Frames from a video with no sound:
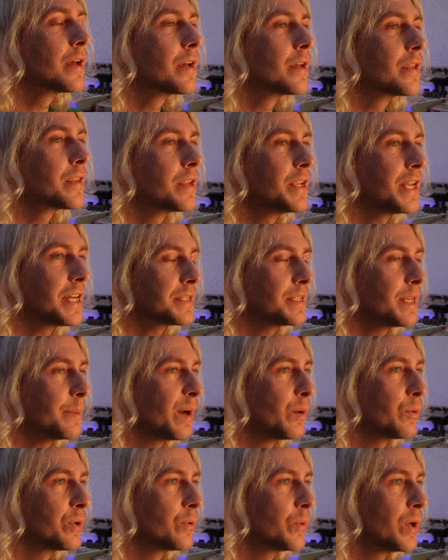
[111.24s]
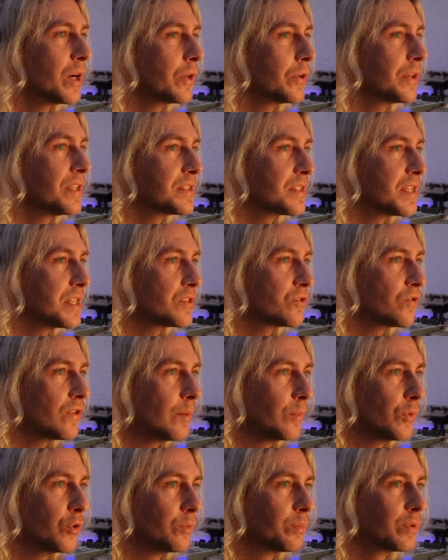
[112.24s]
The next step I want to work on is this
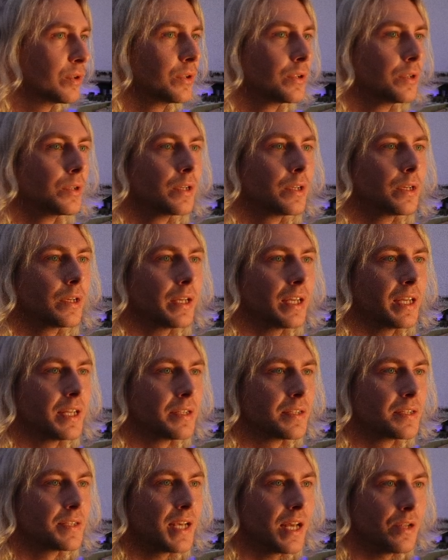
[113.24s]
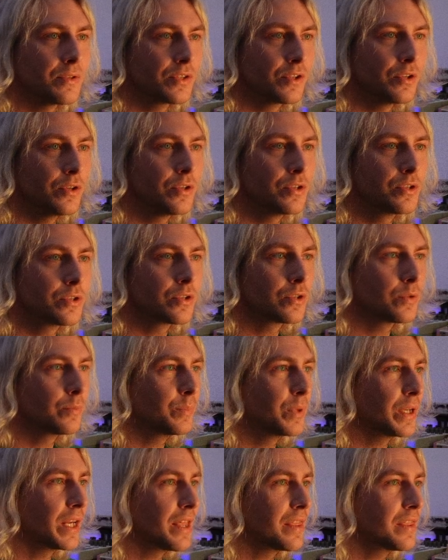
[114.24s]
drum loop. It sounds good,
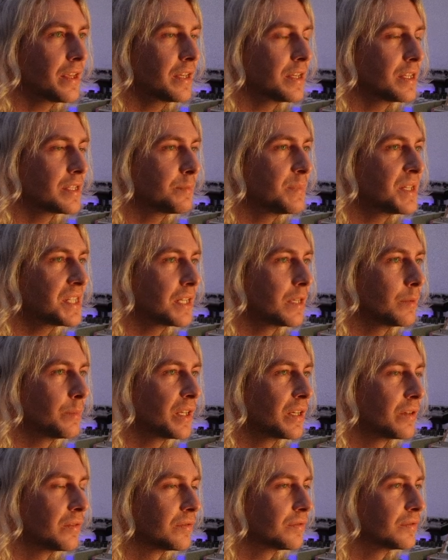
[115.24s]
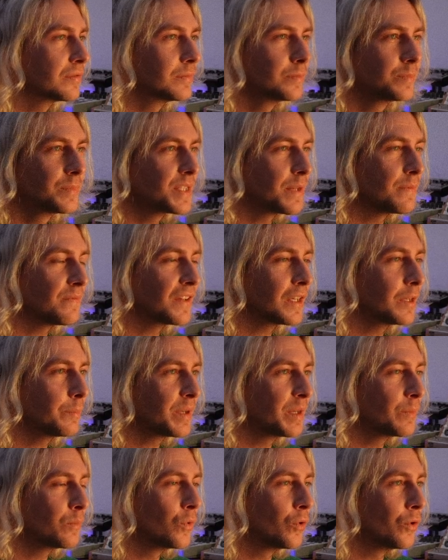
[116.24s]
but I think it's missing a bit of something a
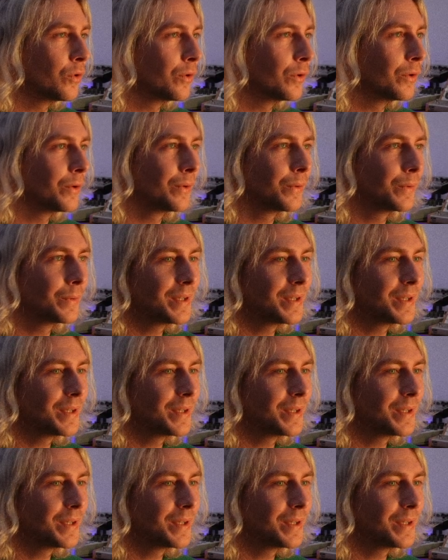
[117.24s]
bit more